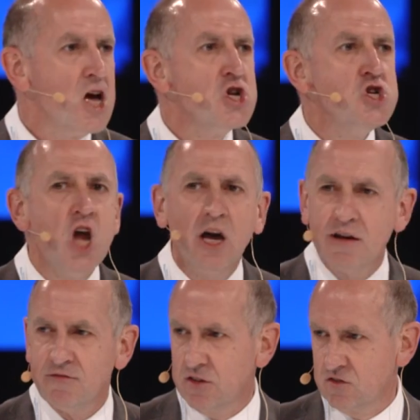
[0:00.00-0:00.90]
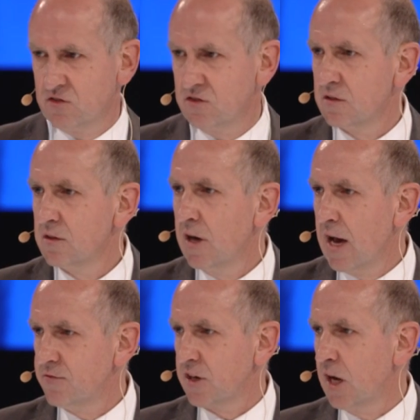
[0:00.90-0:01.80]
None of us
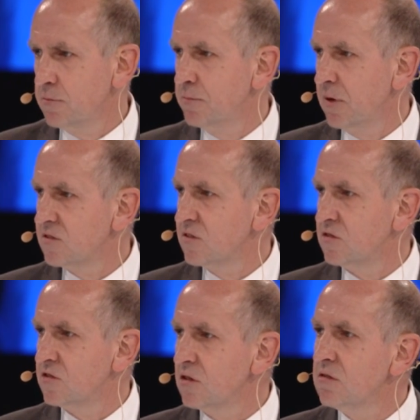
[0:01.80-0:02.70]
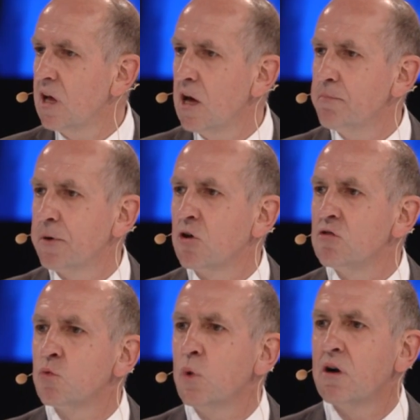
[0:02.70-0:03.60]
have the capability to do that
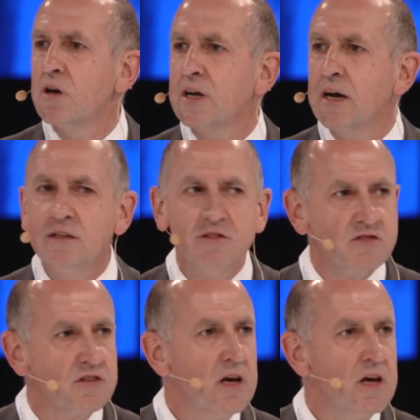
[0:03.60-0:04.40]
because we are against